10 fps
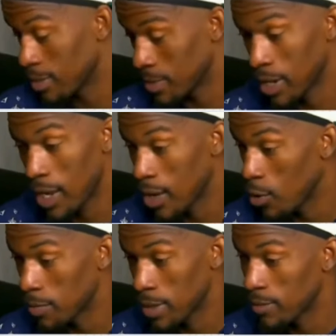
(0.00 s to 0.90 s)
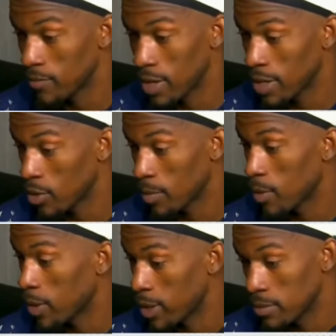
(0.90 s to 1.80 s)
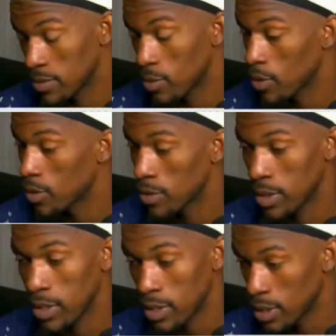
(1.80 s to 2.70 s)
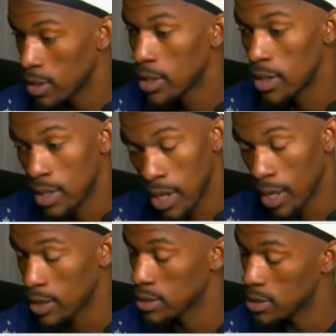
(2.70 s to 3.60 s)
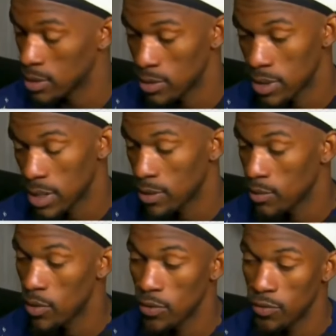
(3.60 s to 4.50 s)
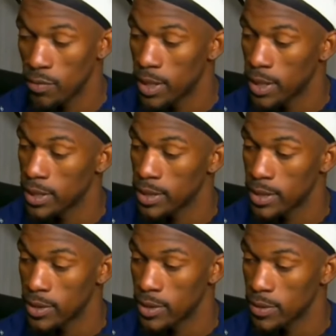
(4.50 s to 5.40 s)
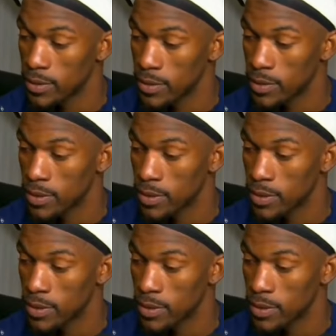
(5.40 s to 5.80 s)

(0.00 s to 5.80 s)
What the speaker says: I mean, I hope that I'm fine. I hope I wake up tomorrow and I can still stick and move. But, you know,